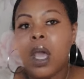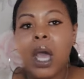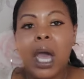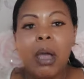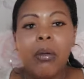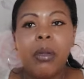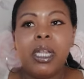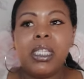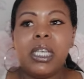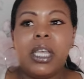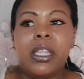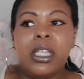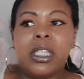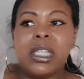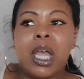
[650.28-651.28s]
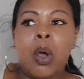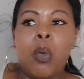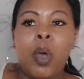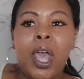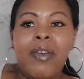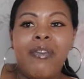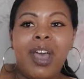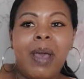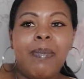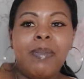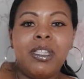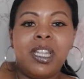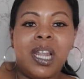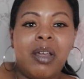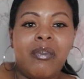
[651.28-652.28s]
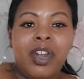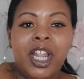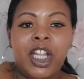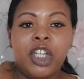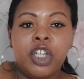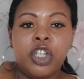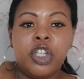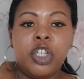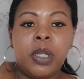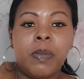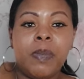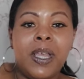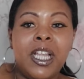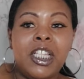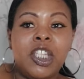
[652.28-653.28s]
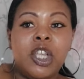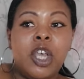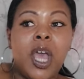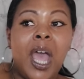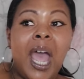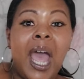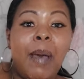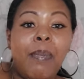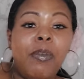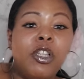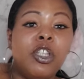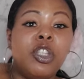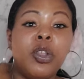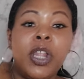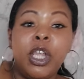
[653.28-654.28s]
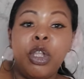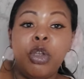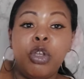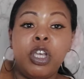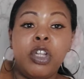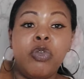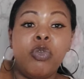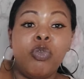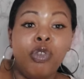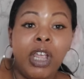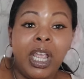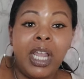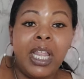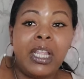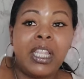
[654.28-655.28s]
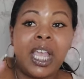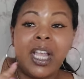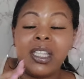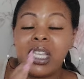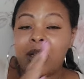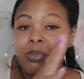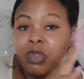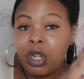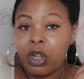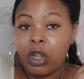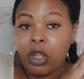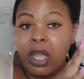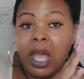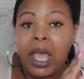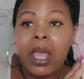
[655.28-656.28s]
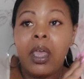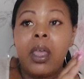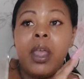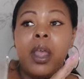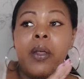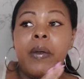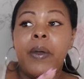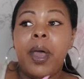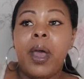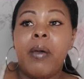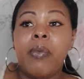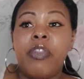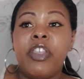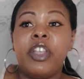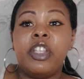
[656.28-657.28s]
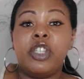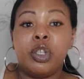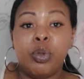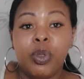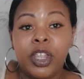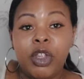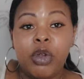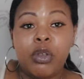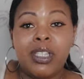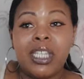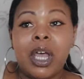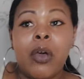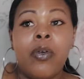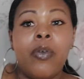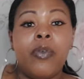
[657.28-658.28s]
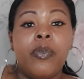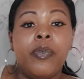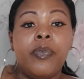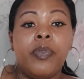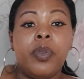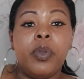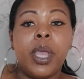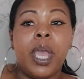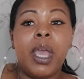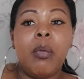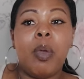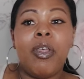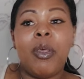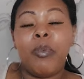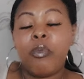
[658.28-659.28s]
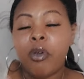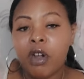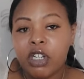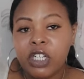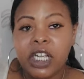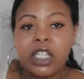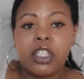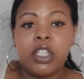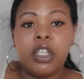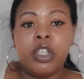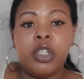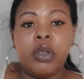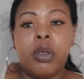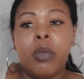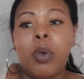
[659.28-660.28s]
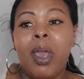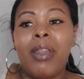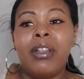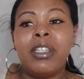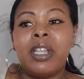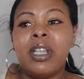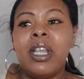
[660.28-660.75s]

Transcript: I'm going to say this now. Whatever happened in that relationship, it's happened so that you can really take time to look at things to do within yourself. Okay? Whatever projects that you're doing, it's